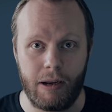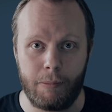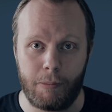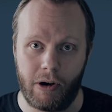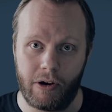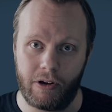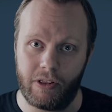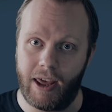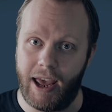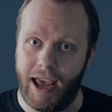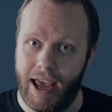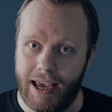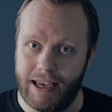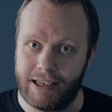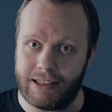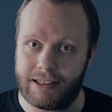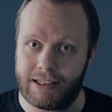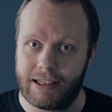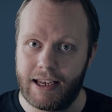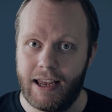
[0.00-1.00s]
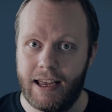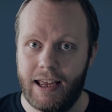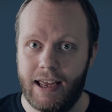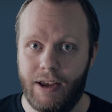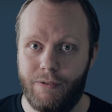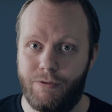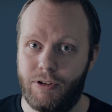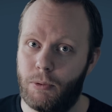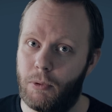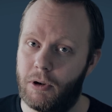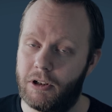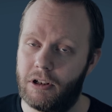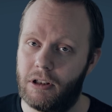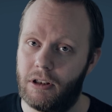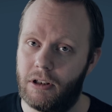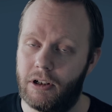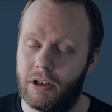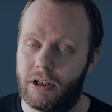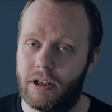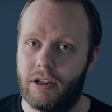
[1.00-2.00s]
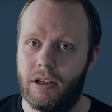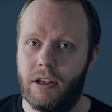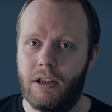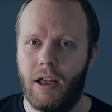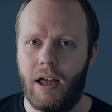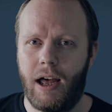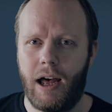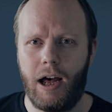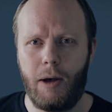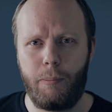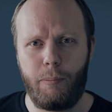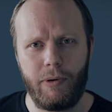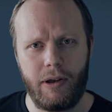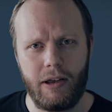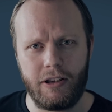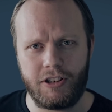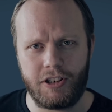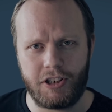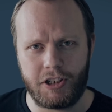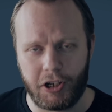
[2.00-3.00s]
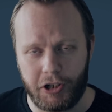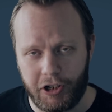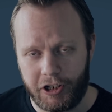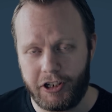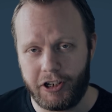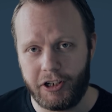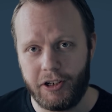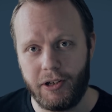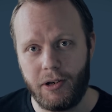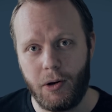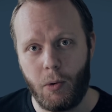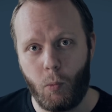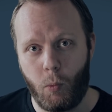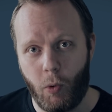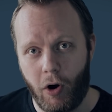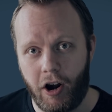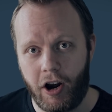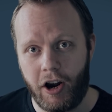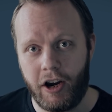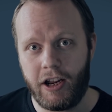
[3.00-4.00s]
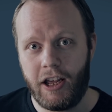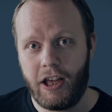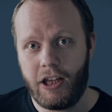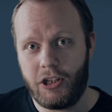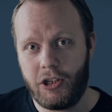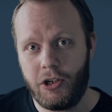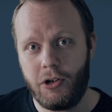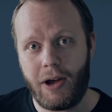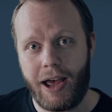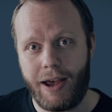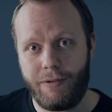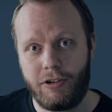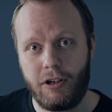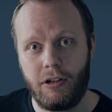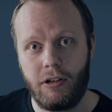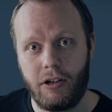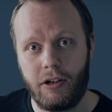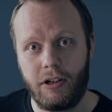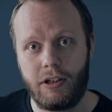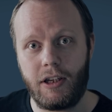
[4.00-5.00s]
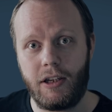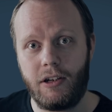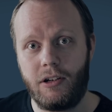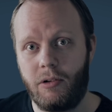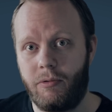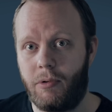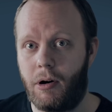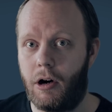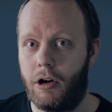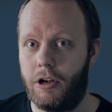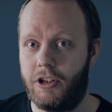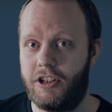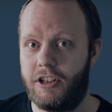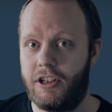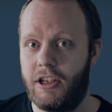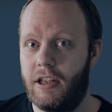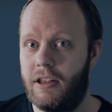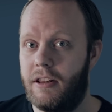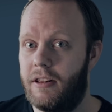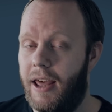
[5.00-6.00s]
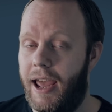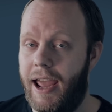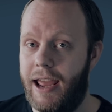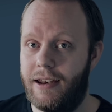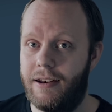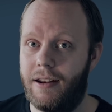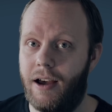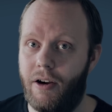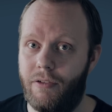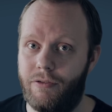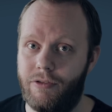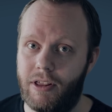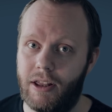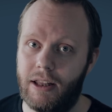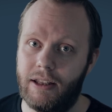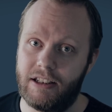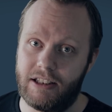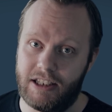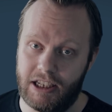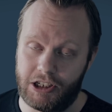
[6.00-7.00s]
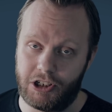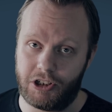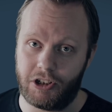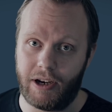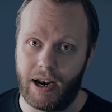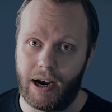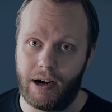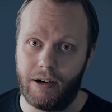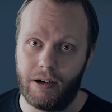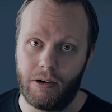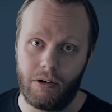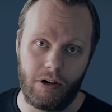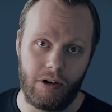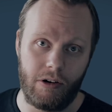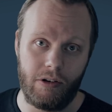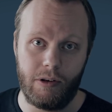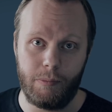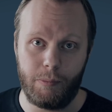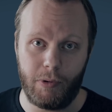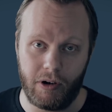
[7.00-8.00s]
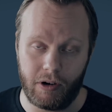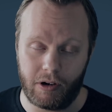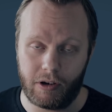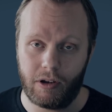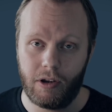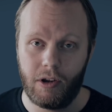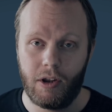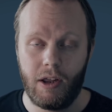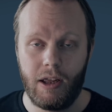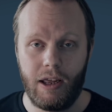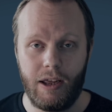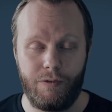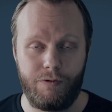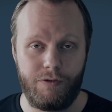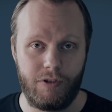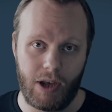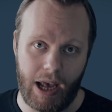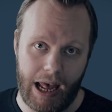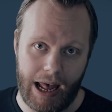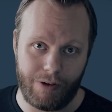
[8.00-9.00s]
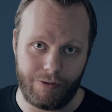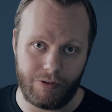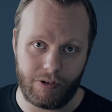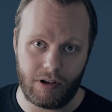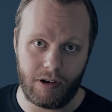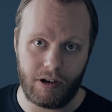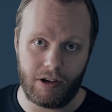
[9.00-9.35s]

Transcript: among the A's. If you want to look up a certain word, you have to look towards the end of the dictionary or the book. If you have